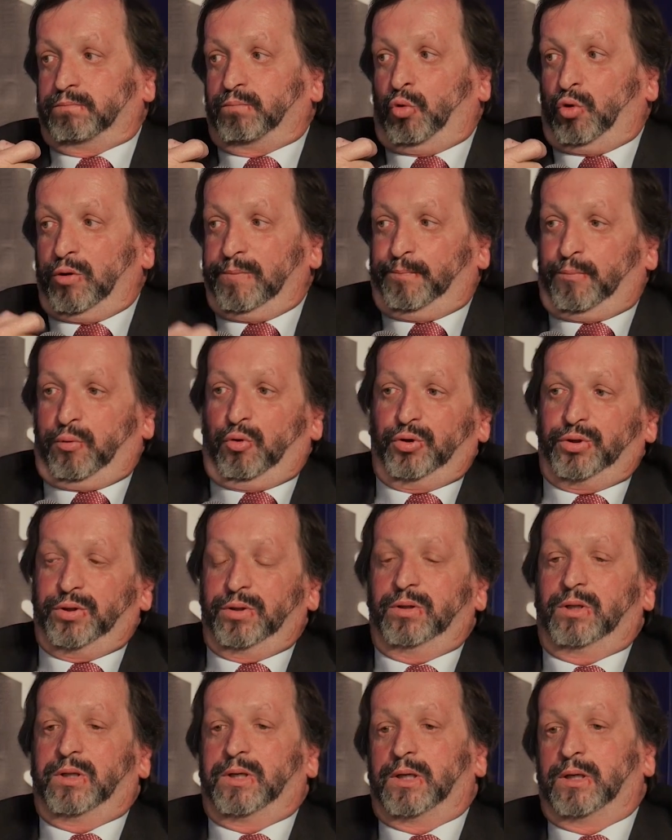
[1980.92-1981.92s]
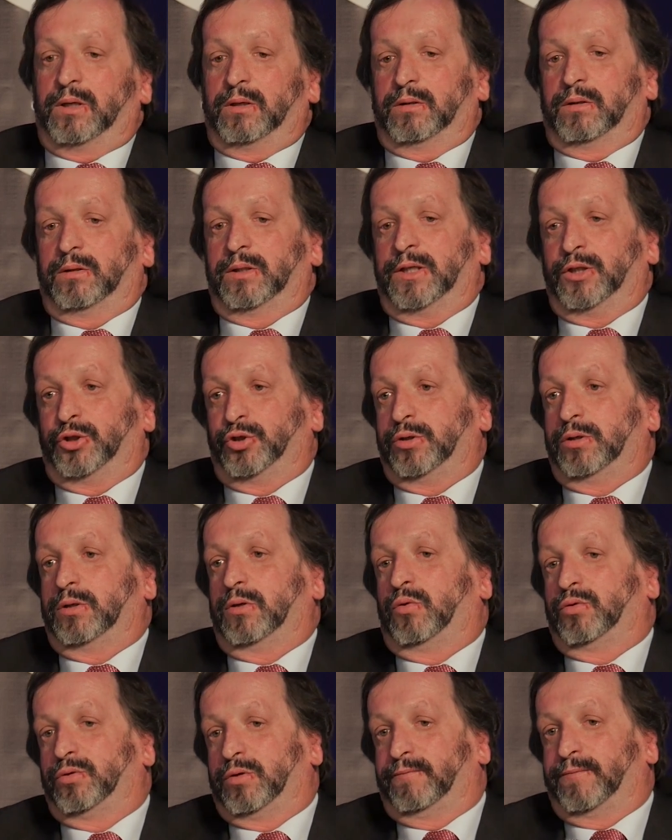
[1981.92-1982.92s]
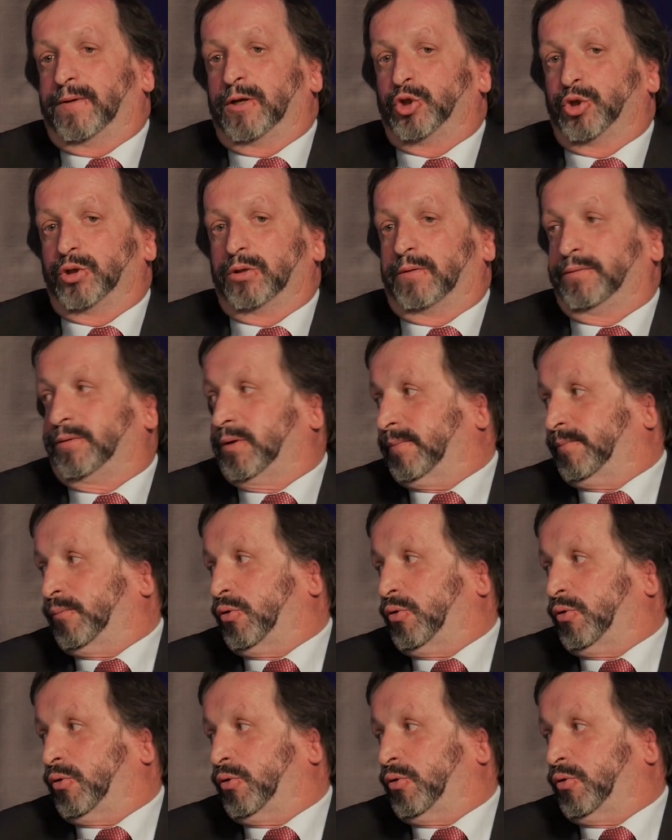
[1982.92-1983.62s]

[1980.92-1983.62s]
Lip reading: more importantly, the internal audit function of the